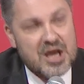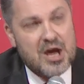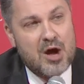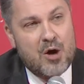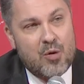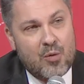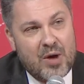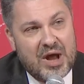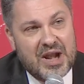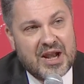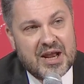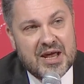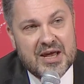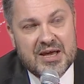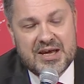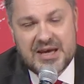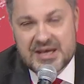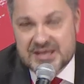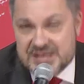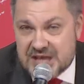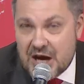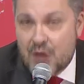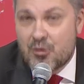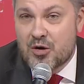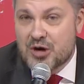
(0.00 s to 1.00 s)
Well,
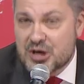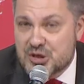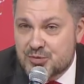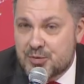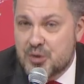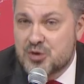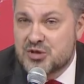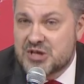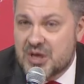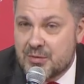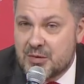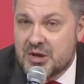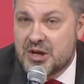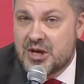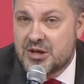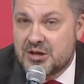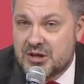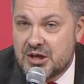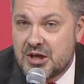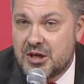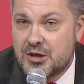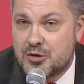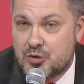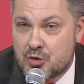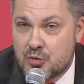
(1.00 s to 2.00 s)
it's our
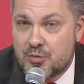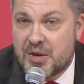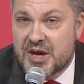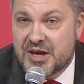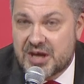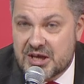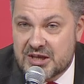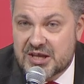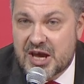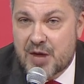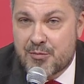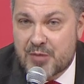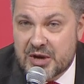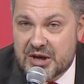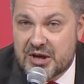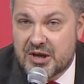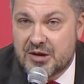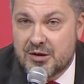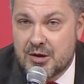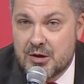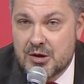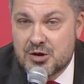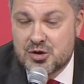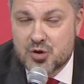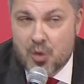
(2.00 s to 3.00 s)
responsibility to make it happening.
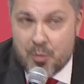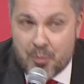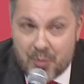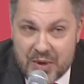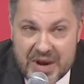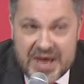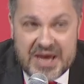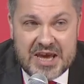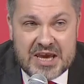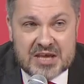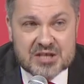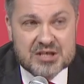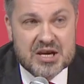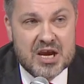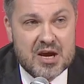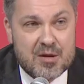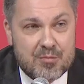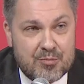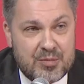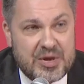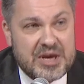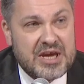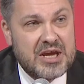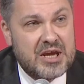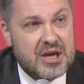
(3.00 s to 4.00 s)
So please
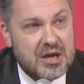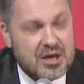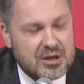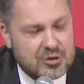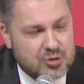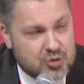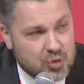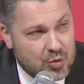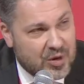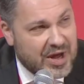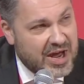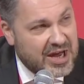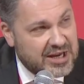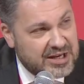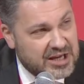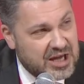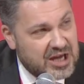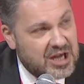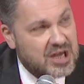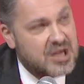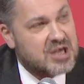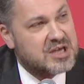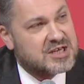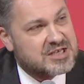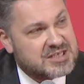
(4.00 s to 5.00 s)
be together,
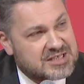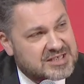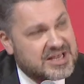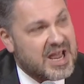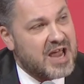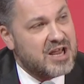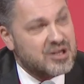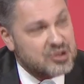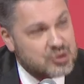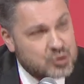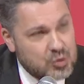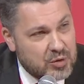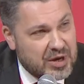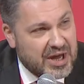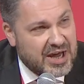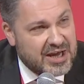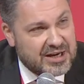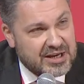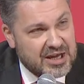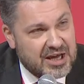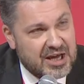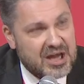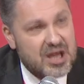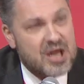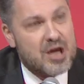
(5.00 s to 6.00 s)
stand
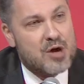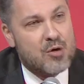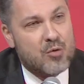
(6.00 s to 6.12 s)
together.